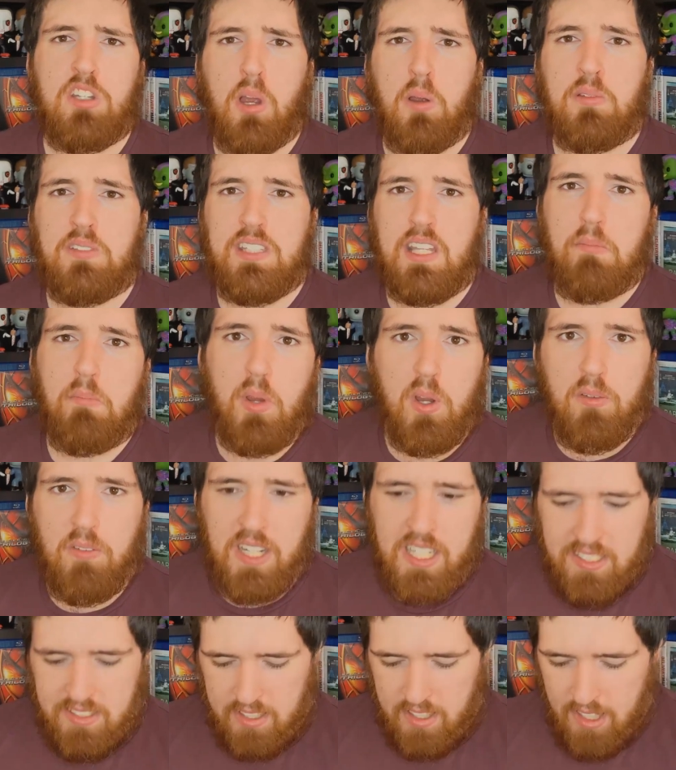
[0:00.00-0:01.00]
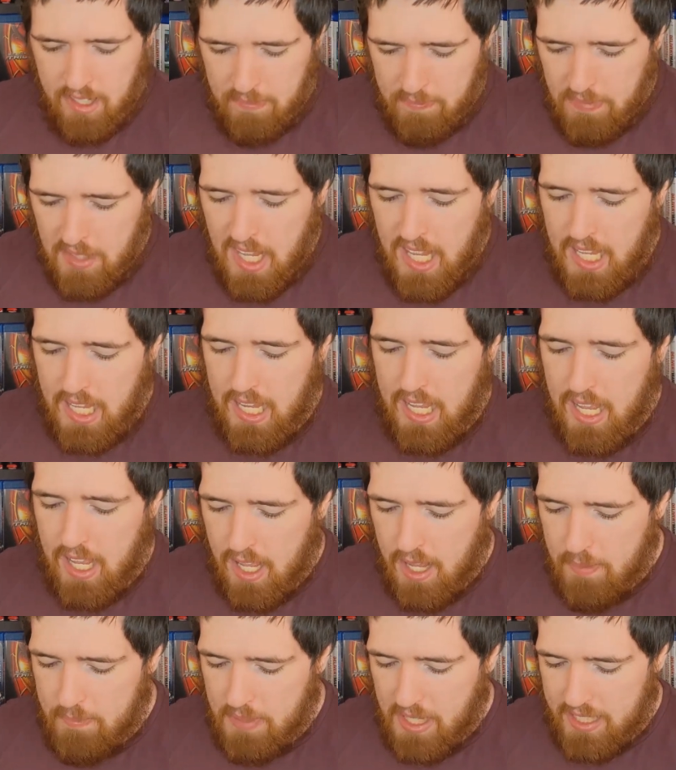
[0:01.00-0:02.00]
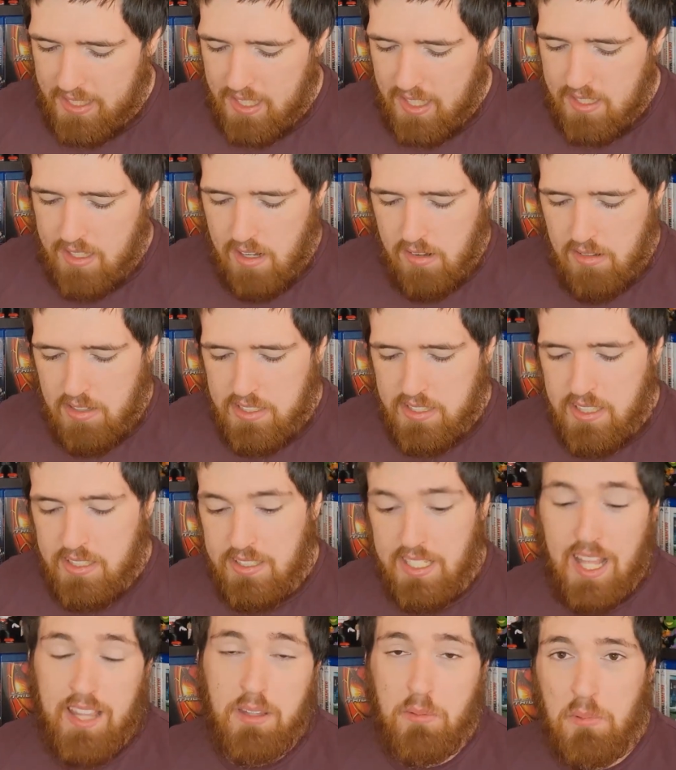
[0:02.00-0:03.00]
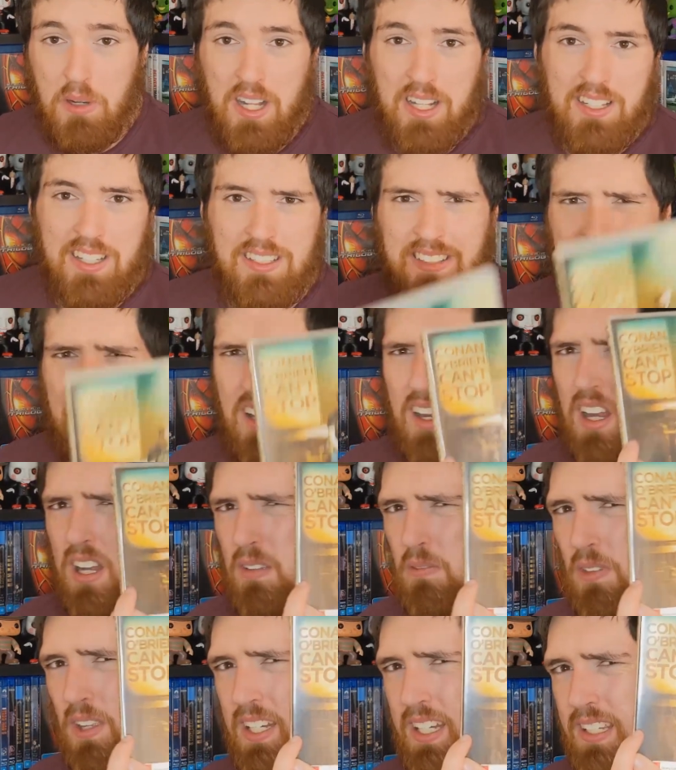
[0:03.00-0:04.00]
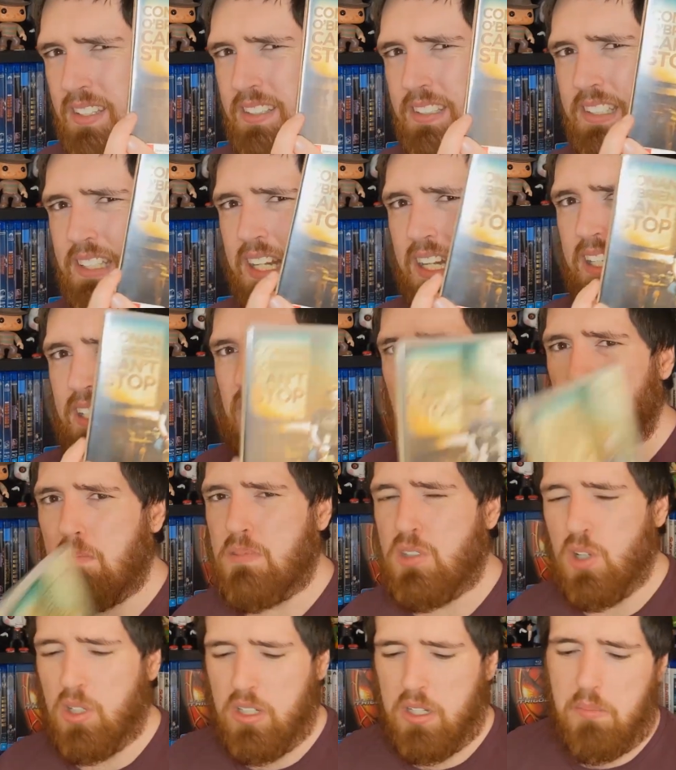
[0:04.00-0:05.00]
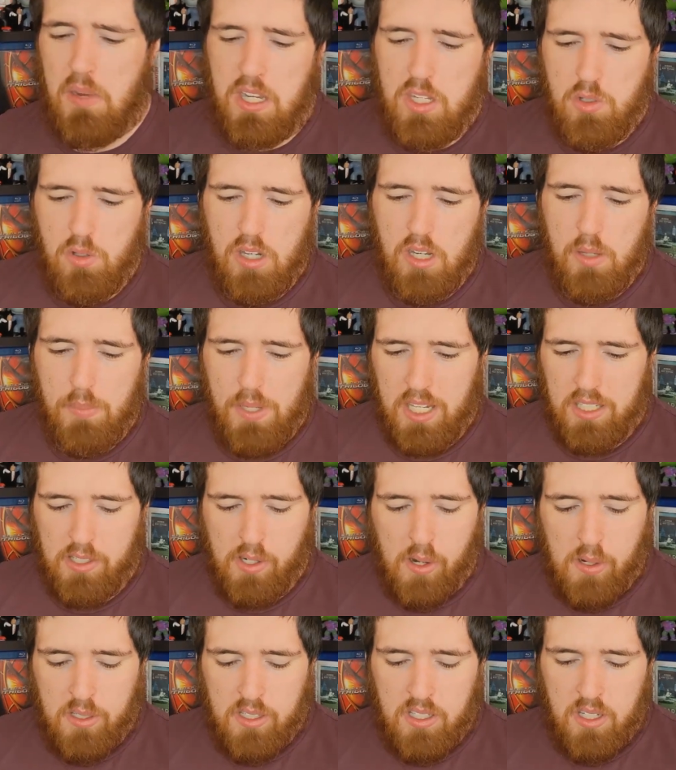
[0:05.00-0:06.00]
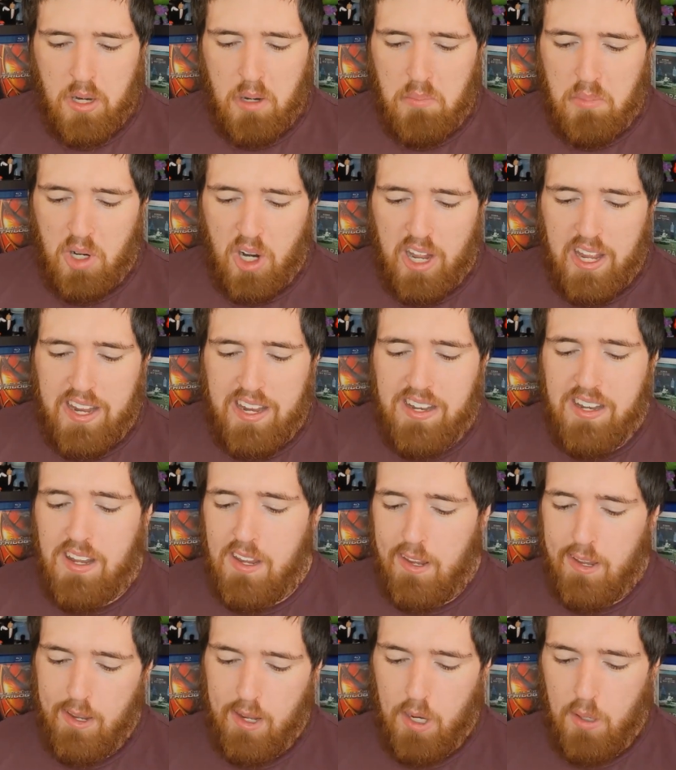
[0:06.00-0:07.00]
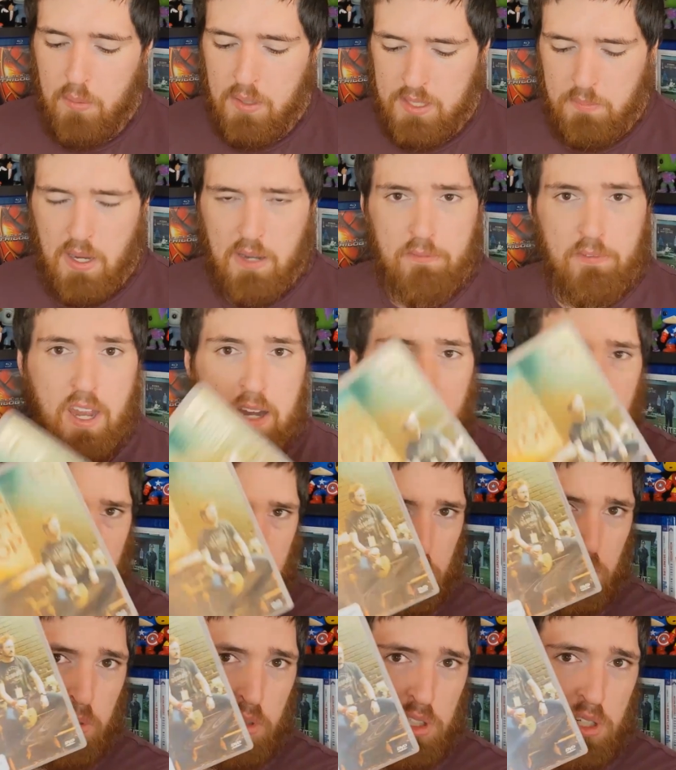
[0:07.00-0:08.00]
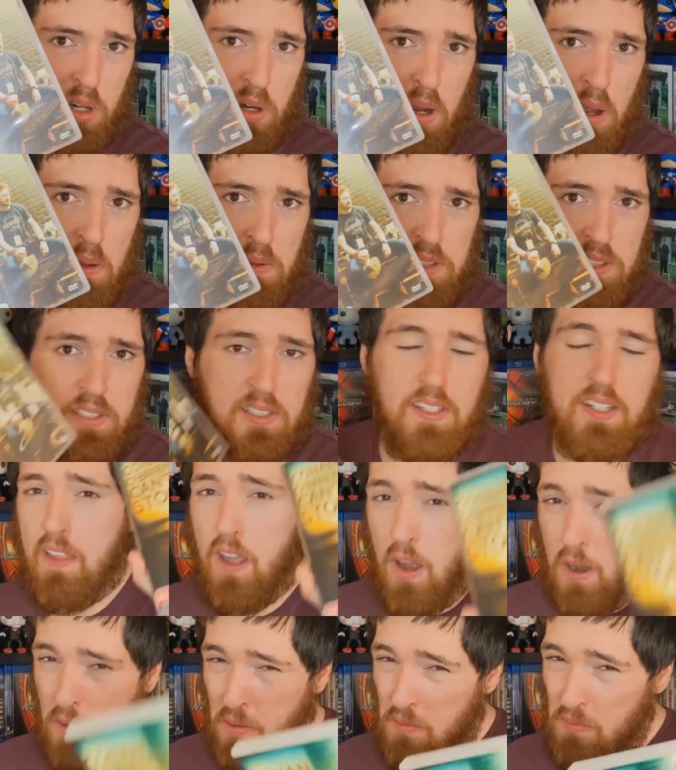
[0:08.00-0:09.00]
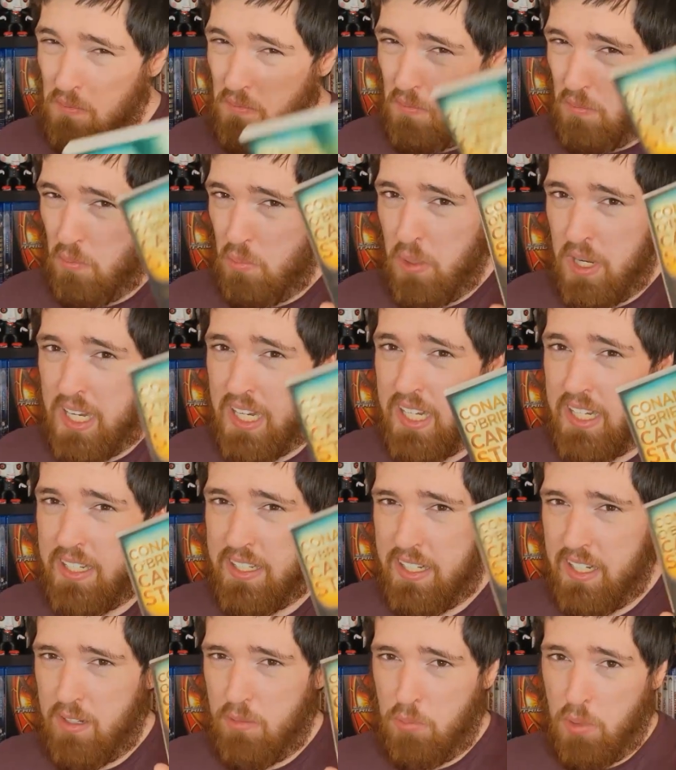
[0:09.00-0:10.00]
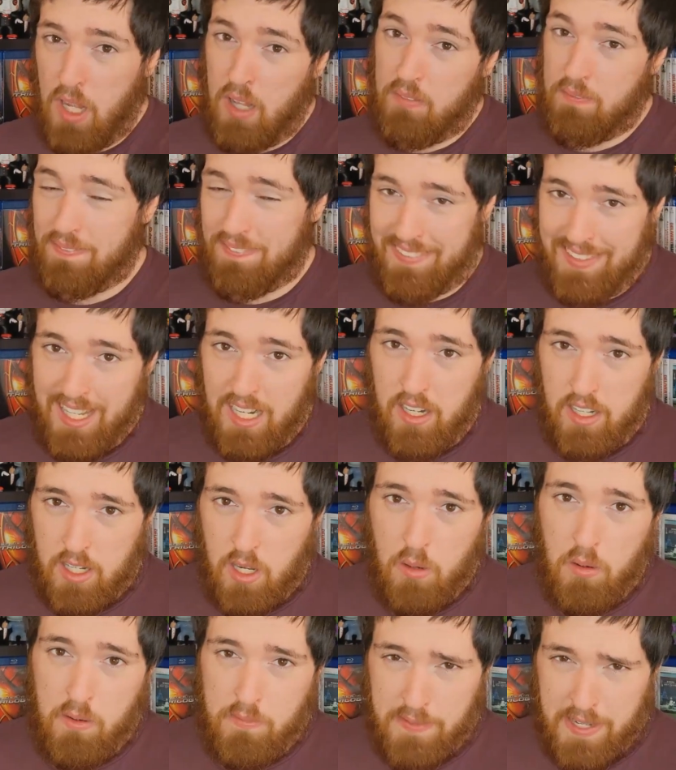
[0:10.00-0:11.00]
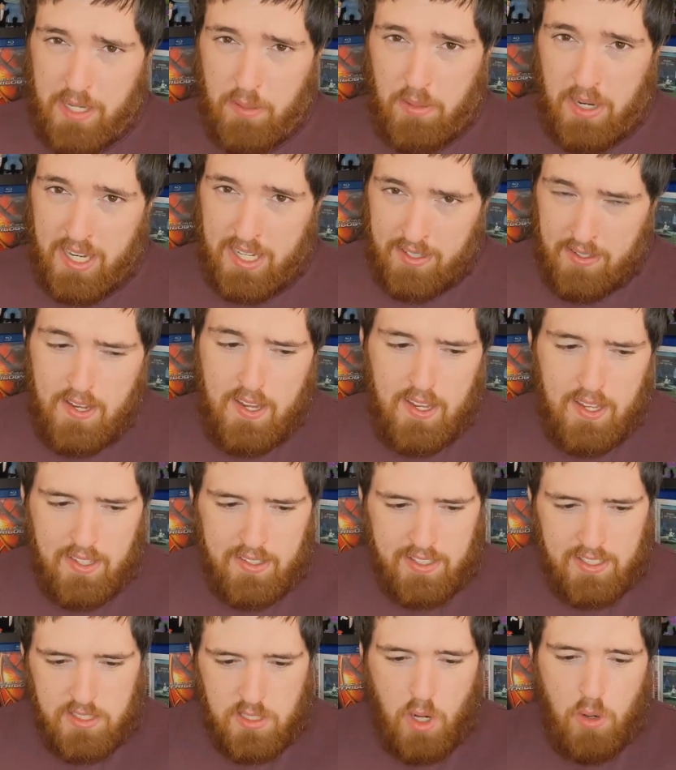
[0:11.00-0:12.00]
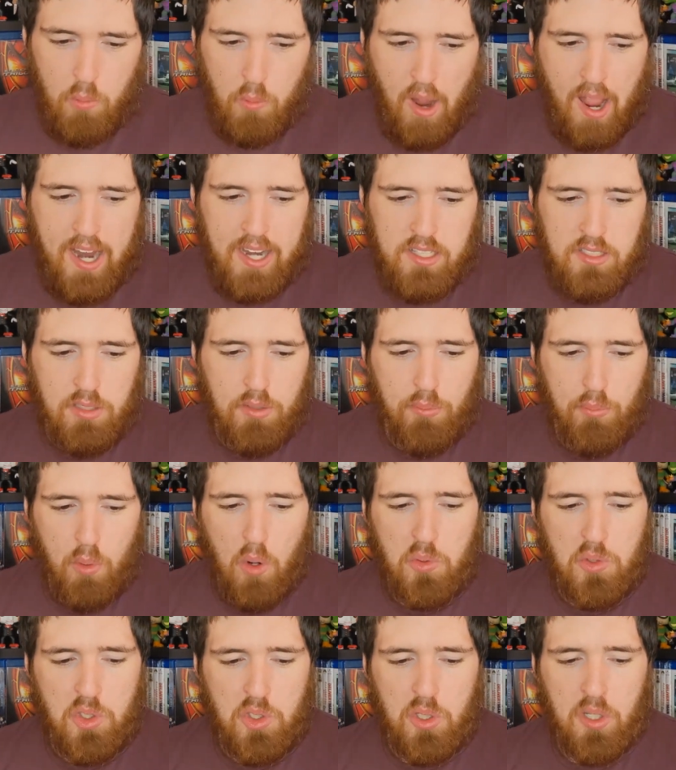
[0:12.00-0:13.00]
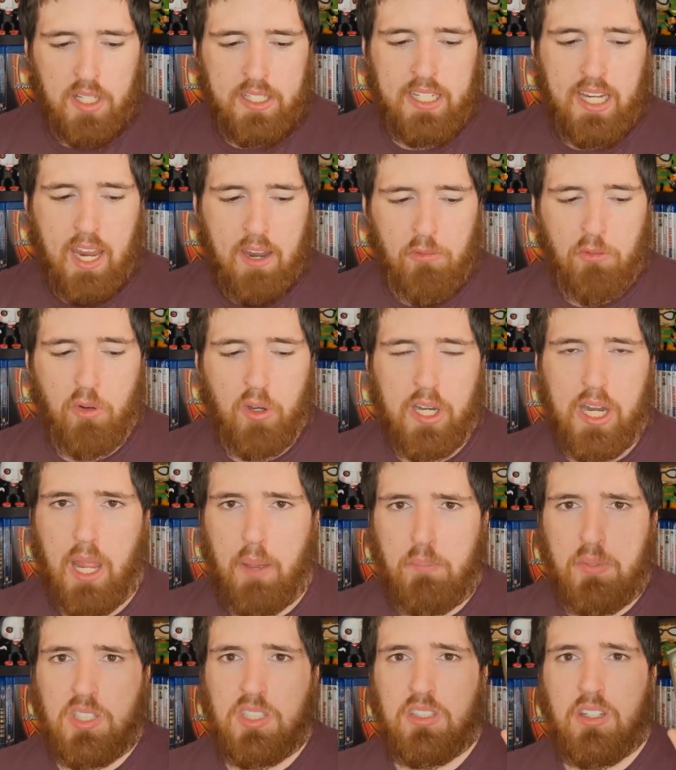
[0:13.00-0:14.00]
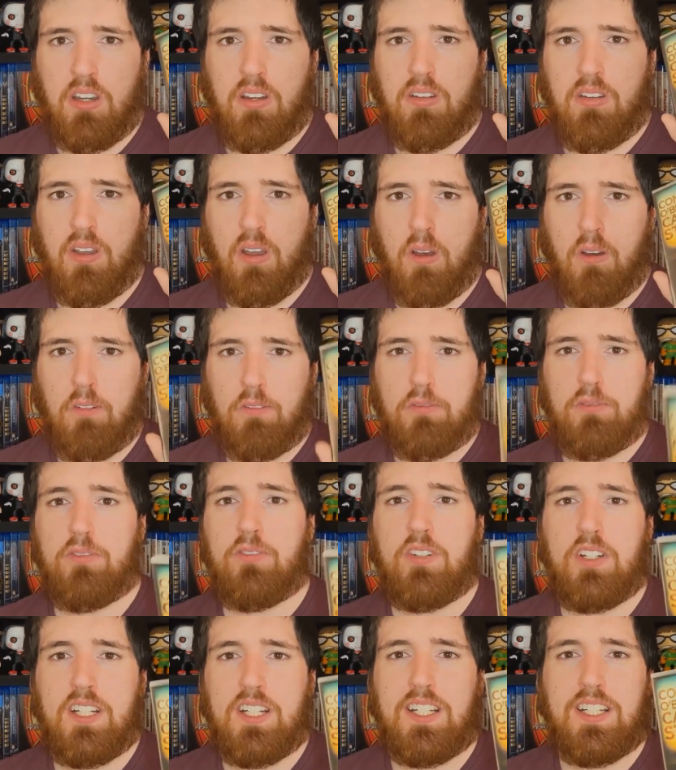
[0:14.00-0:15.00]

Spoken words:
shows than movies, you know? And then there is this other one that's kind of like a stand-up documentary about Conan O'Brien, who is my favourite talk show host. Though that I know of anyway, there's no way to watch like every episode of